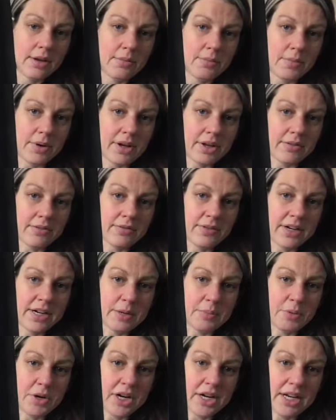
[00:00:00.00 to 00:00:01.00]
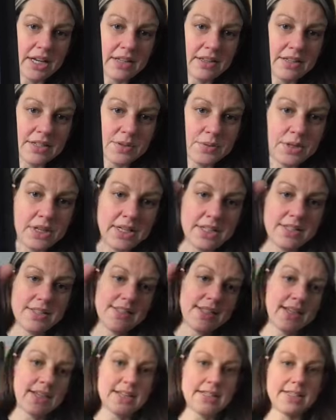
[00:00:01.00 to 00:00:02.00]
But very pretty. This one is,
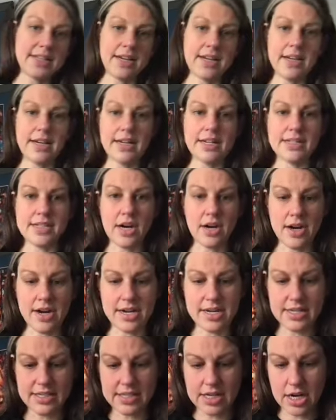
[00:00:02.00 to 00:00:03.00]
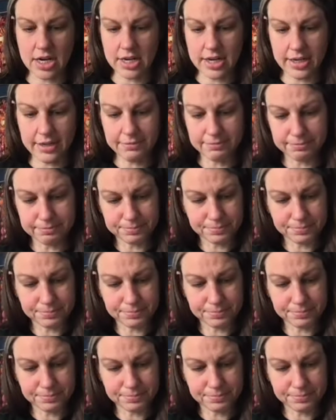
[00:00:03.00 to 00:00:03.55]
like I said, it is already started.